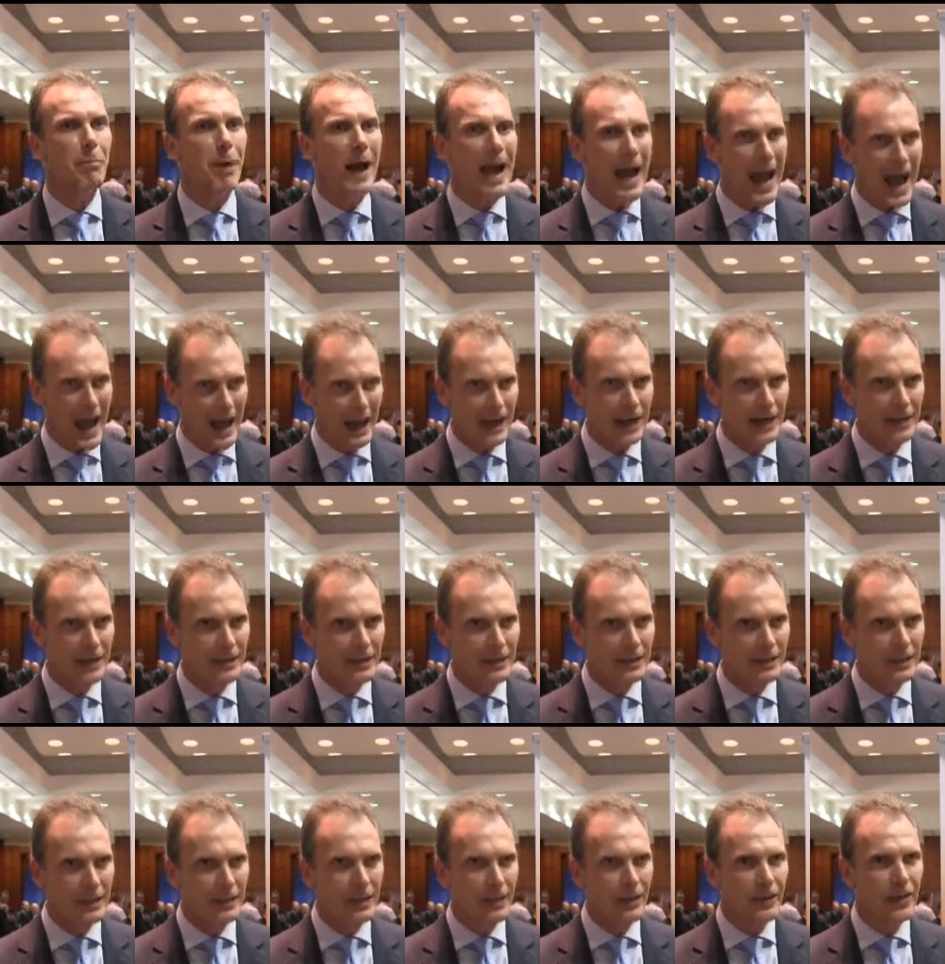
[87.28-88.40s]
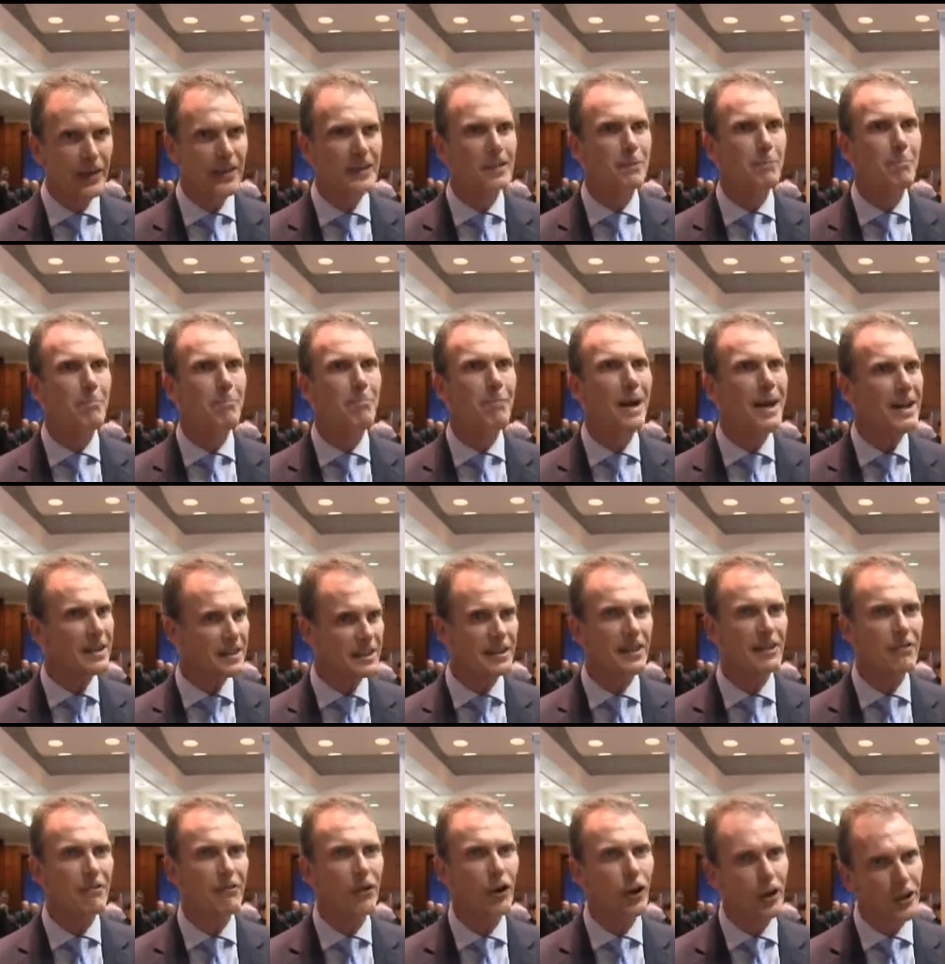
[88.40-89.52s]
back this
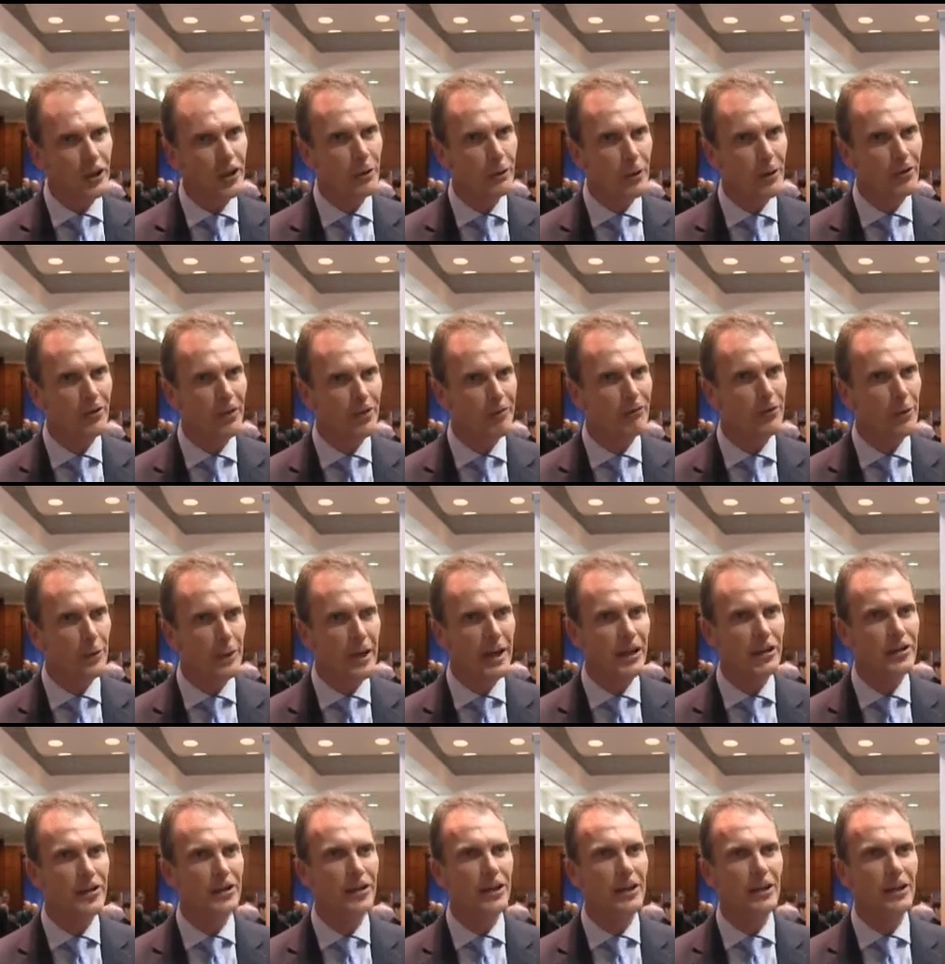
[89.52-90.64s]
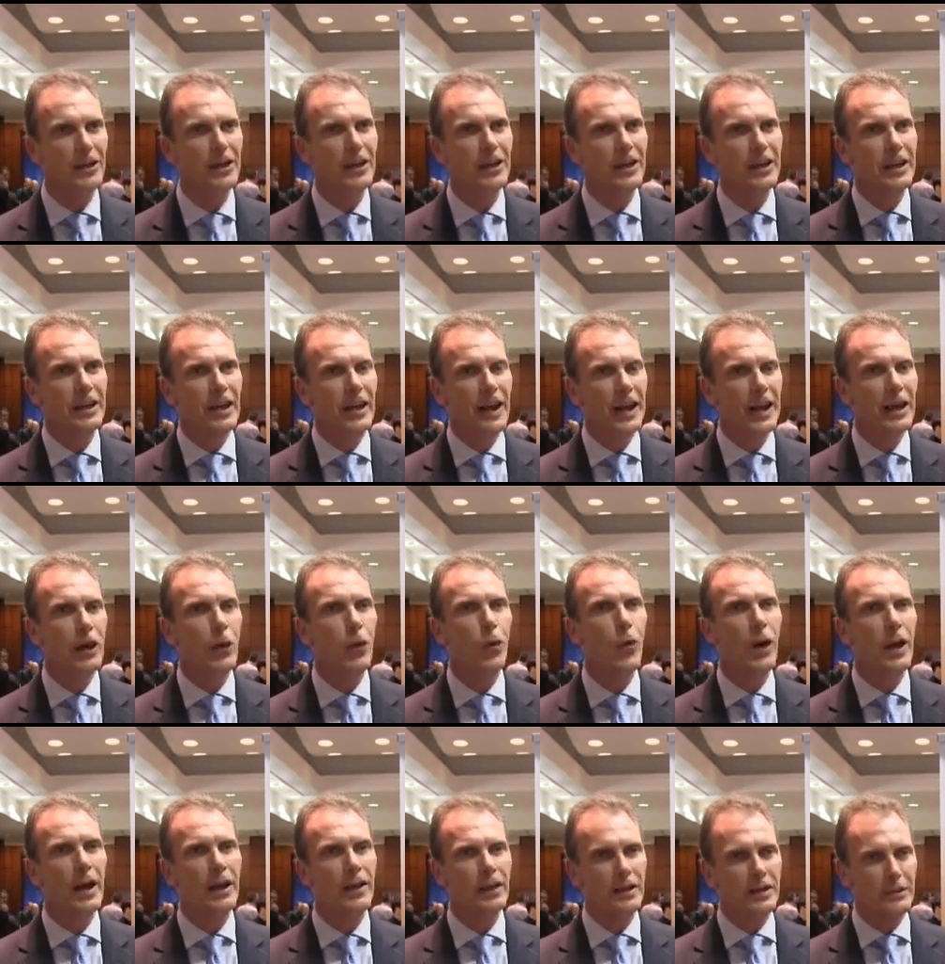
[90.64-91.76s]
massive volume of information in a
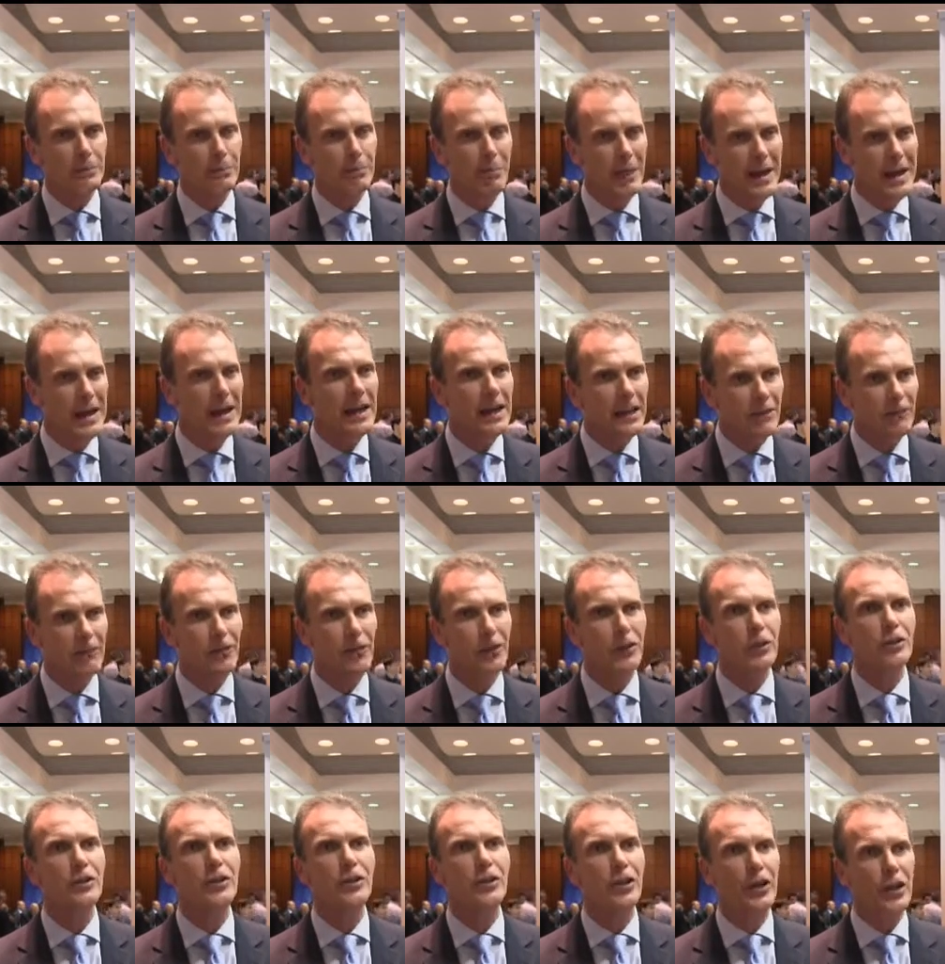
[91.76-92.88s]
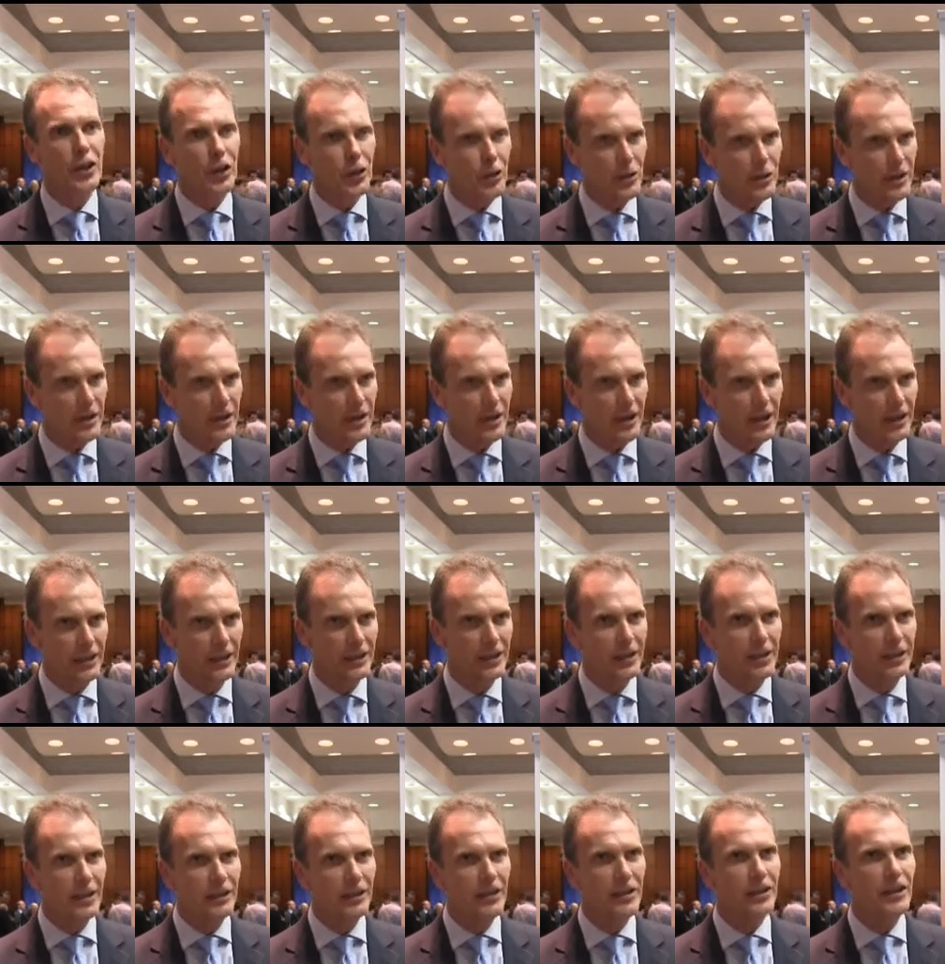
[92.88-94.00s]
way that's meaningful to the user,
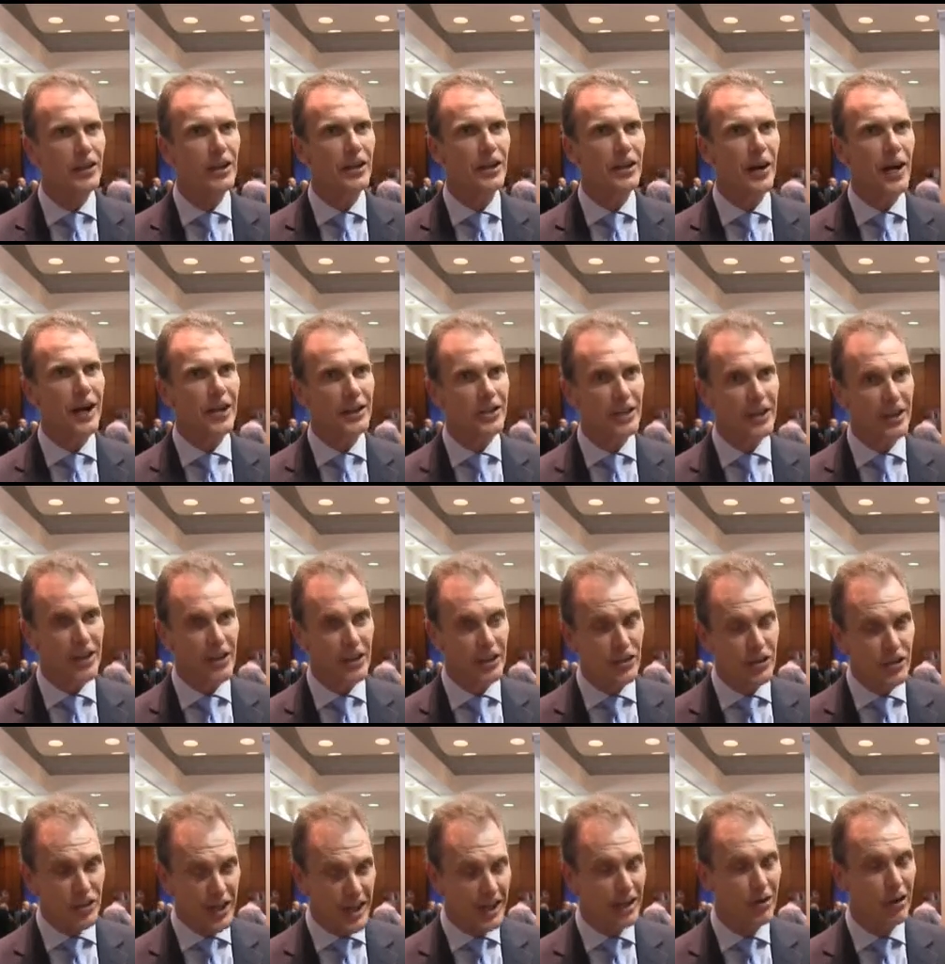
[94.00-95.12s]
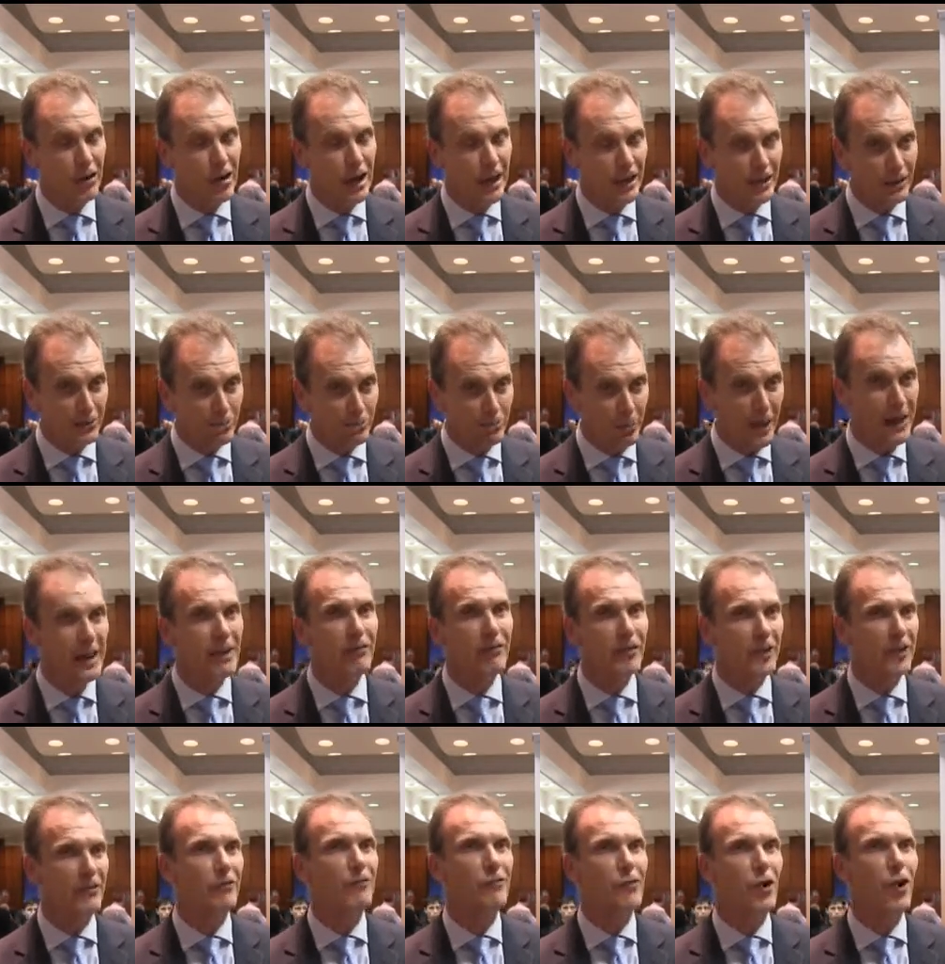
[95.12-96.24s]
that's going to actually generate
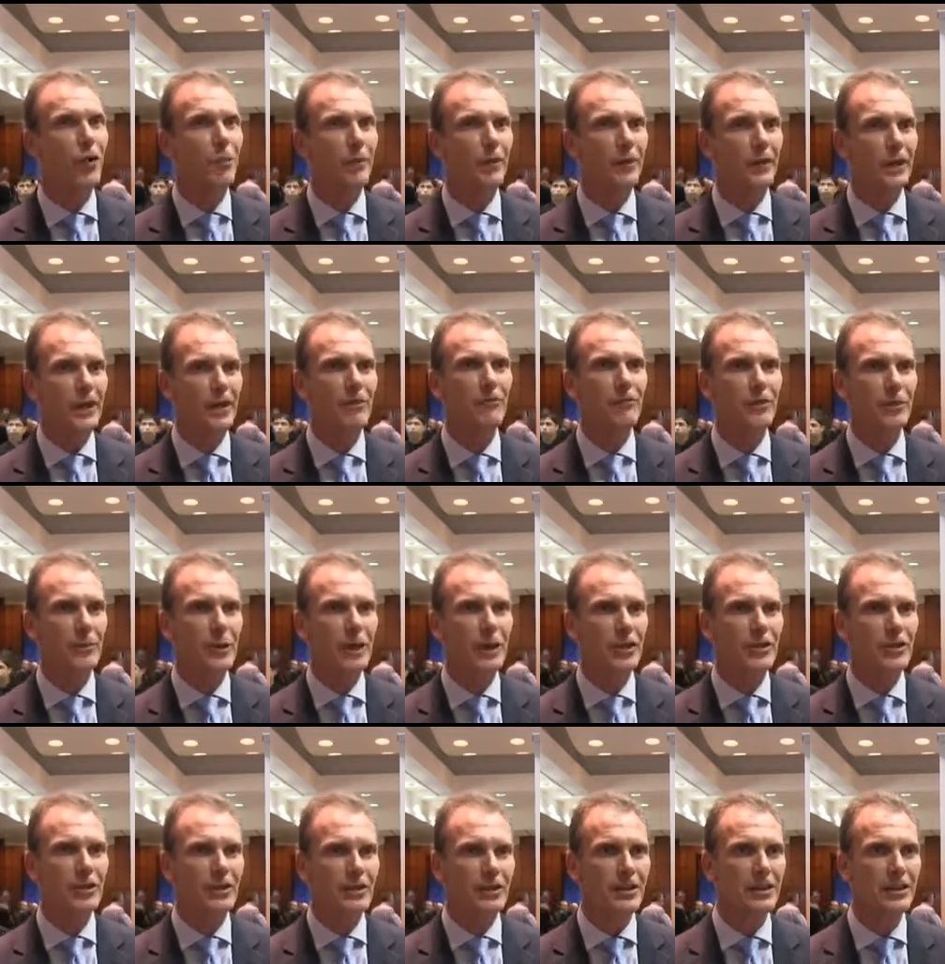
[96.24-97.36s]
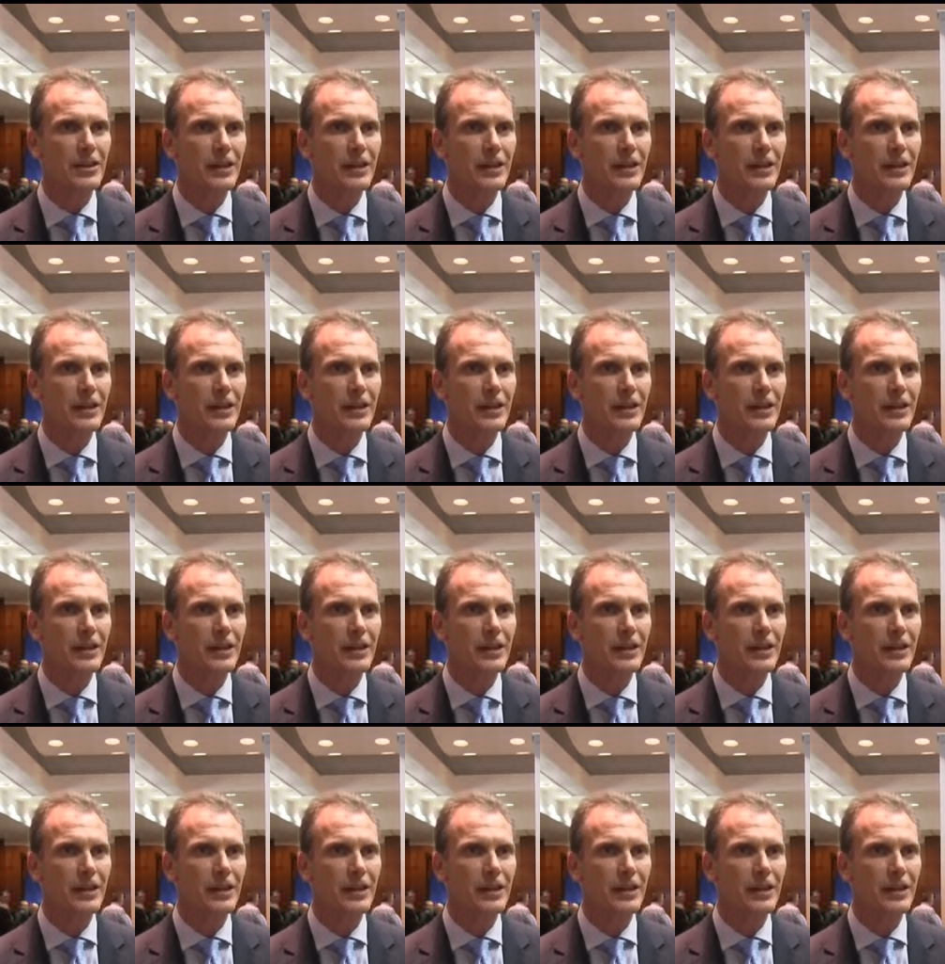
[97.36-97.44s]
benefit from the information.